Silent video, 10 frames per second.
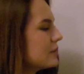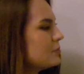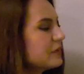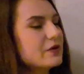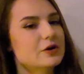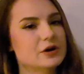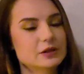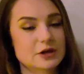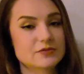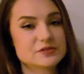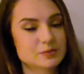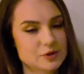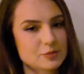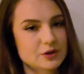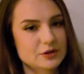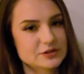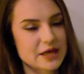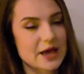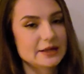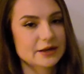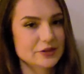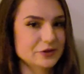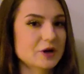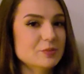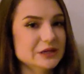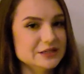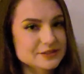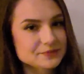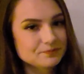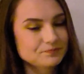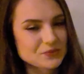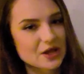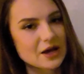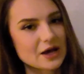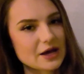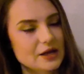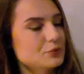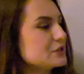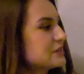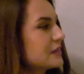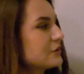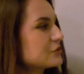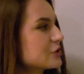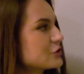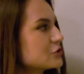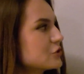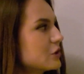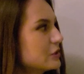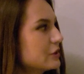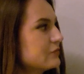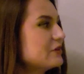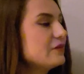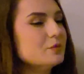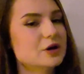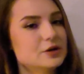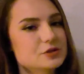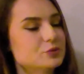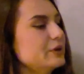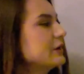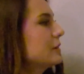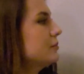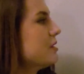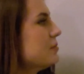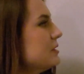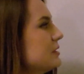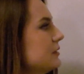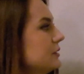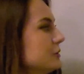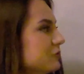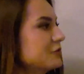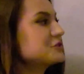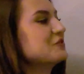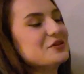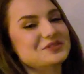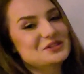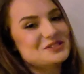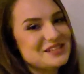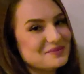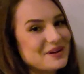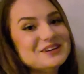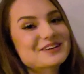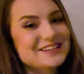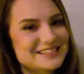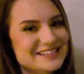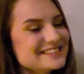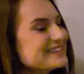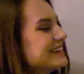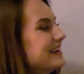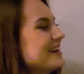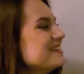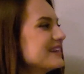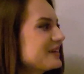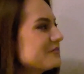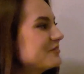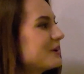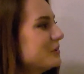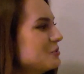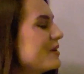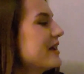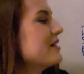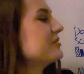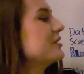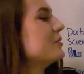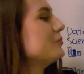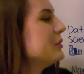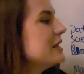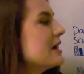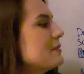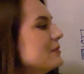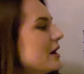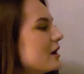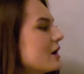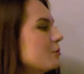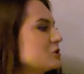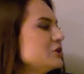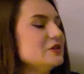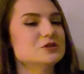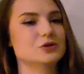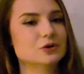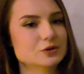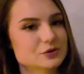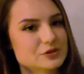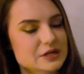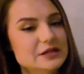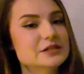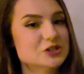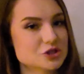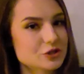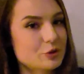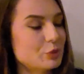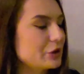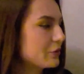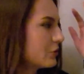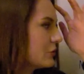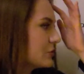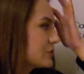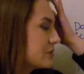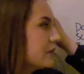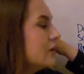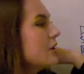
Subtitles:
I bet there are a lot of similar models at other companies. I would say there's also a lot of different models where maybe, first of all, this team might not exist. Second of all, you might have the PM accomplishing these goals in addition to their product goals,